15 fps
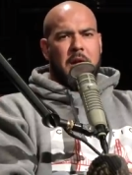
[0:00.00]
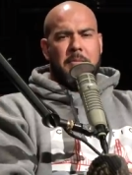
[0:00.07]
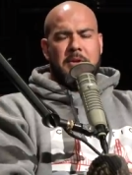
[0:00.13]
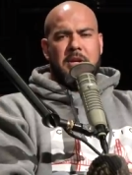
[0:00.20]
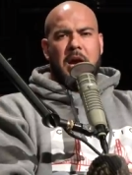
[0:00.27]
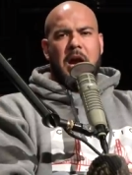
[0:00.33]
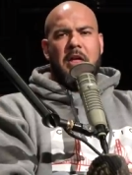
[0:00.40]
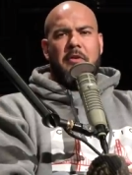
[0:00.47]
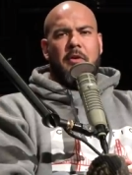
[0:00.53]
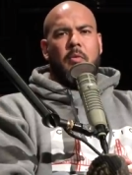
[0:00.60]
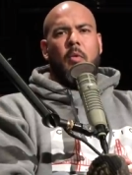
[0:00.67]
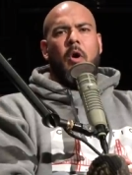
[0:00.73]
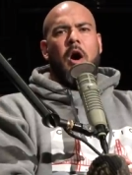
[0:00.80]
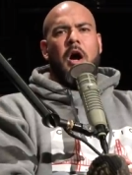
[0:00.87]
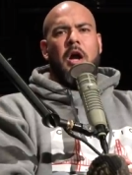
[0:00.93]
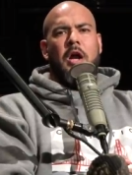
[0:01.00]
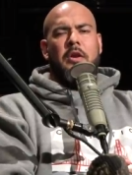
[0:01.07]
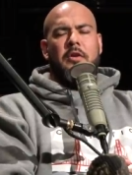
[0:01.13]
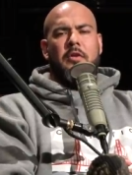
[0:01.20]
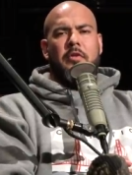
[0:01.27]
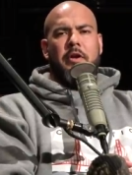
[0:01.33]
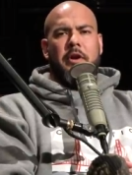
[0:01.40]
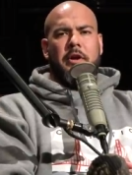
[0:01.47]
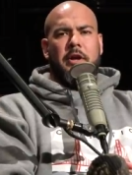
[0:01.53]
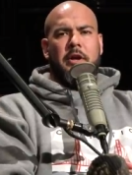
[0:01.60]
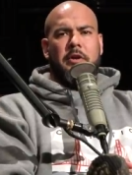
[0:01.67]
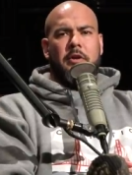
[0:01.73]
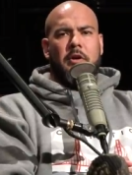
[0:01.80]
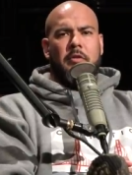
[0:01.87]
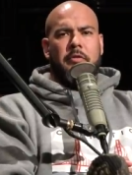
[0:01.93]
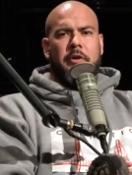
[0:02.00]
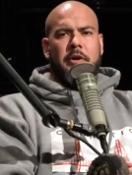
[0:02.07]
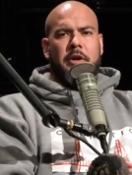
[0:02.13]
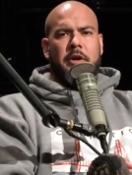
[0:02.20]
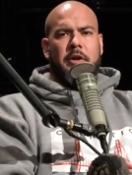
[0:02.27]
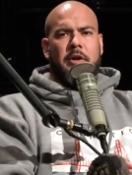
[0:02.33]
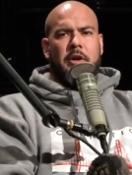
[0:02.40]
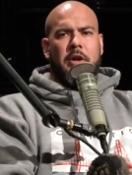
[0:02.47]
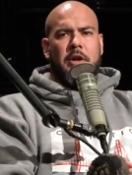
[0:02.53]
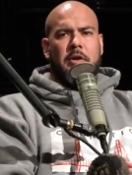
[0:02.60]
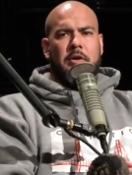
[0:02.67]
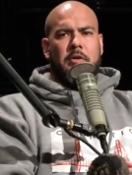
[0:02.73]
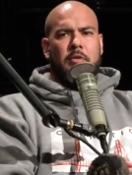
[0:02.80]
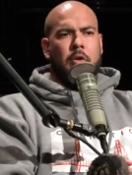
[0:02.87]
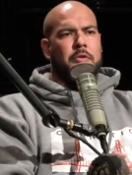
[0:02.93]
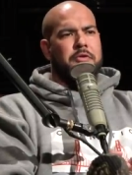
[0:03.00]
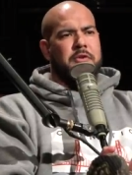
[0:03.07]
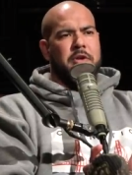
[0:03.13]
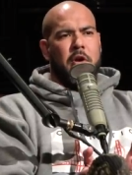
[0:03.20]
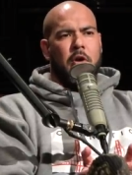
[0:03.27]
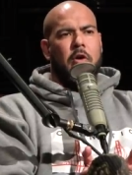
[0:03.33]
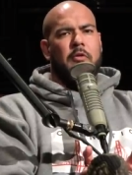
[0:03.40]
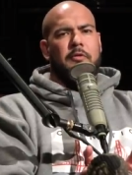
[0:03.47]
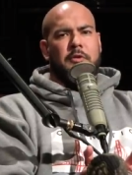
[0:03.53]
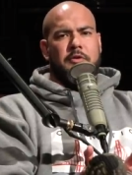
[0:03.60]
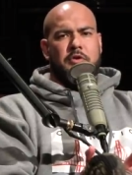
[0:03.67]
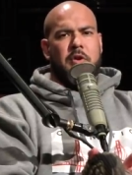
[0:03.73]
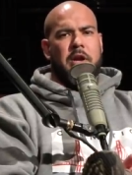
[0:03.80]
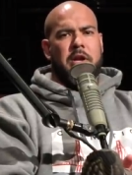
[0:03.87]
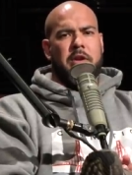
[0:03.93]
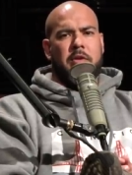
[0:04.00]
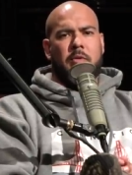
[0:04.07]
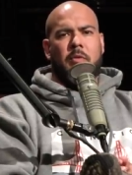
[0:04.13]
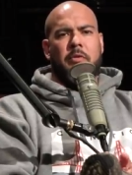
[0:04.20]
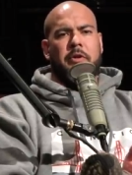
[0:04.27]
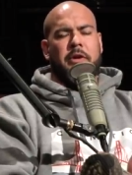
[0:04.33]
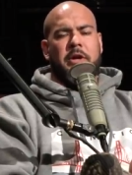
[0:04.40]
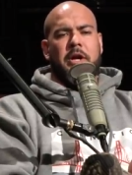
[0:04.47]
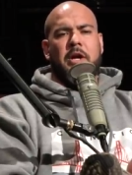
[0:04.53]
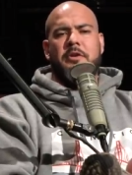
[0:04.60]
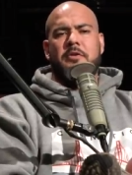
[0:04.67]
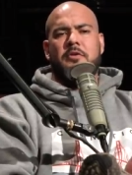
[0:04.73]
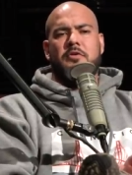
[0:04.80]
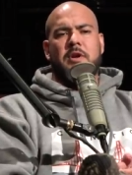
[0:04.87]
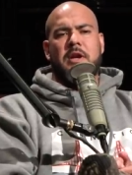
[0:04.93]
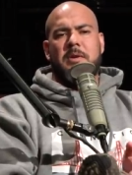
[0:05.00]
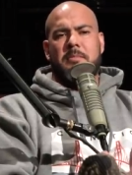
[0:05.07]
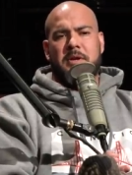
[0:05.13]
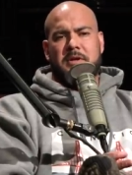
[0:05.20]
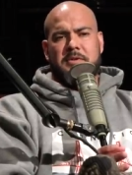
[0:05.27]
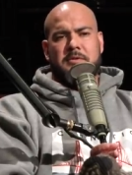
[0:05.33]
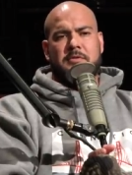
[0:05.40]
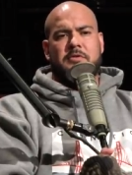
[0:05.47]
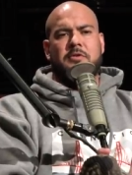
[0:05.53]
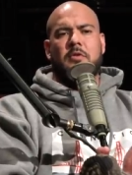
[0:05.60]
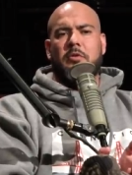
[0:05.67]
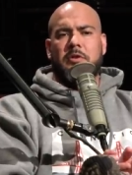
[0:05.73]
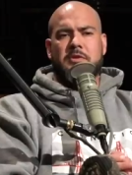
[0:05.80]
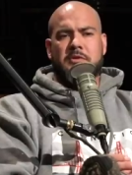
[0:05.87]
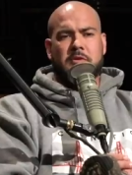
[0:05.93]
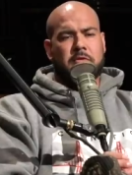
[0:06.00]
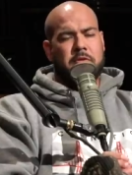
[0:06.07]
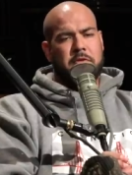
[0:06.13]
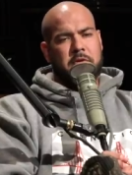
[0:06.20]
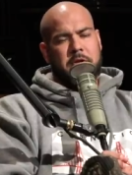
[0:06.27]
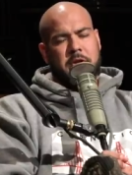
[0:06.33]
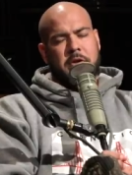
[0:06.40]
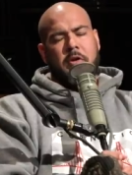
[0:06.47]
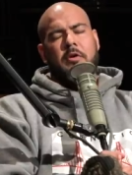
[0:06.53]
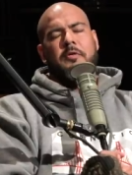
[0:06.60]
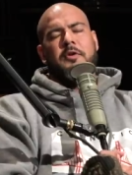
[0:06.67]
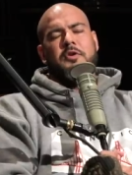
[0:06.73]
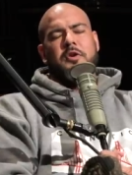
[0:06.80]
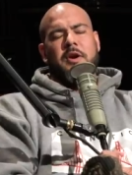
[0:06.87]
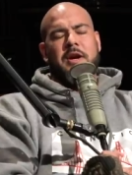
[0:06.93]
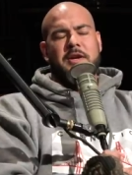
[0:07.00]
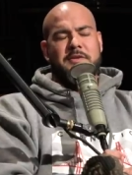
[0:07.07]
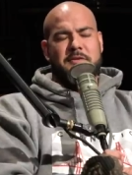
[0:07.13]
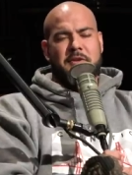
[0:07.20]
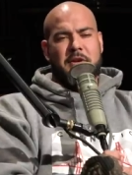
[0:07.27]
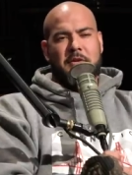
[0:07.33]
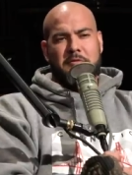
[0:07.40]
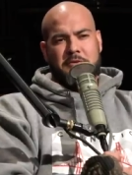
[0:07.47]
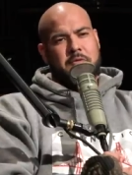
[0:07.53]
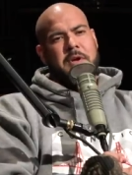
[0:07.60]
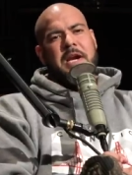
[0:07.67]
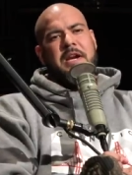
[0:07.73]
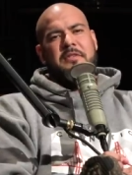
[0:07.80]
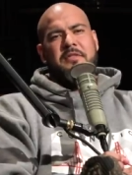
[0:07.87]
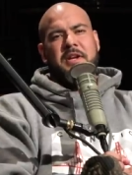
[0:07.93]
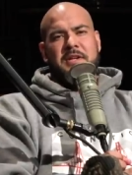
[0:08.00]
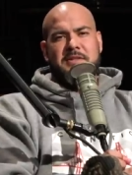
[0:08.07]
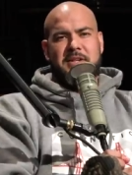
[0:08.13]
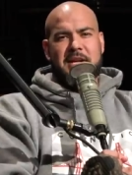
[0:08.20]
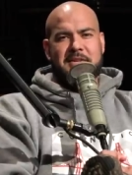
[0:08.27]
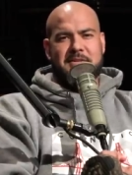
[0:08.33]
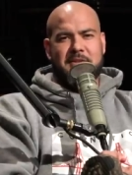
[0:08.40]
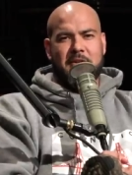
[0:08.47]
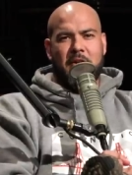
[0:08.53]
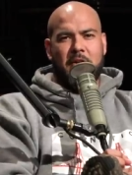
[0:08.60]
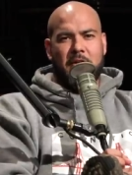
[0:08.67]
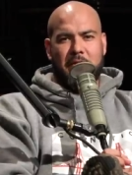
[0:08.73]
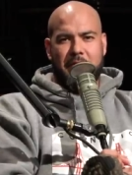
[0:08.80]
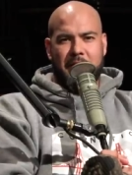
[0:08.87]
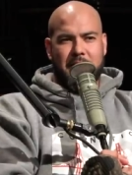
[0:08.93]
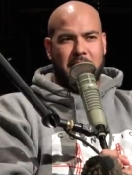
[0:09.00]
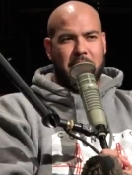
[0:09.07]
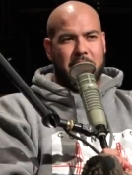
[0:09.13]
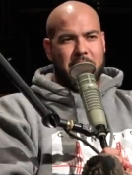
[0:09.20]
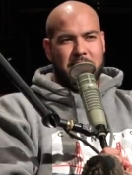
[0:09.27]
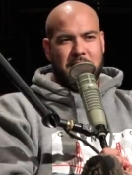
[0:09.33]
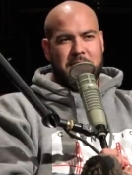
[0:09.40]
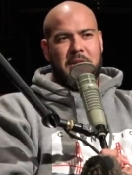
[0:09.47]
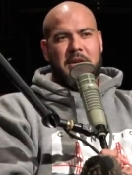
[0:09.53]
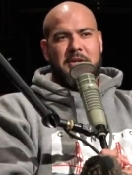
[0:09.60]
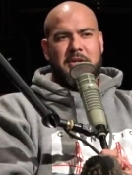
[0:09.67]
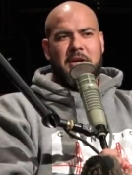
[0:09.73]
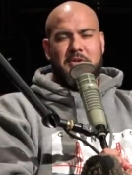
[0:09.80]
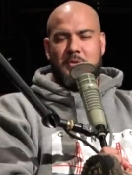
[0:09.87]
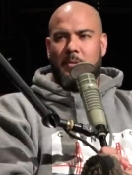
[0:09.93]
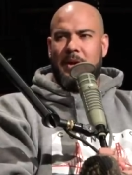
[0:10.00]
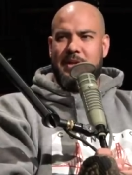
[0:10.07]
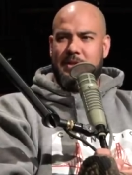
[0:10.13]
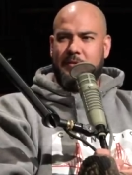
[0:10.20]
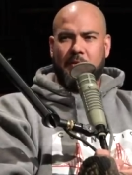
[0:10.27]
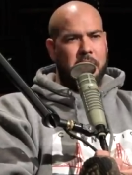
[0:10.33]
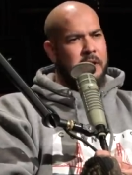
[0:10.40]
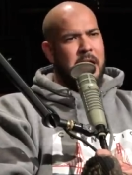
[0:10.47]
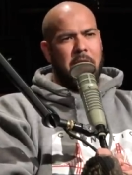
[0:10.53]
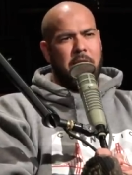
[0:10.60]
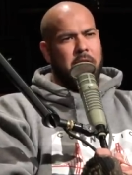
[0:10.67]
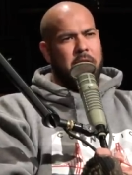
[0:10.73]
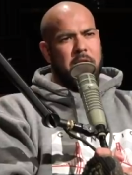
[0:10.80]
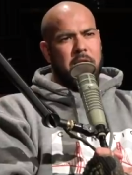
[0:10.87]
I mean, either one, they're going to grossly overtrain it, or they're going to undertrain it because they're so concerned that they're going to overtrain it, so they don't do anything intense at all, and they just kind of touch weights for an hour.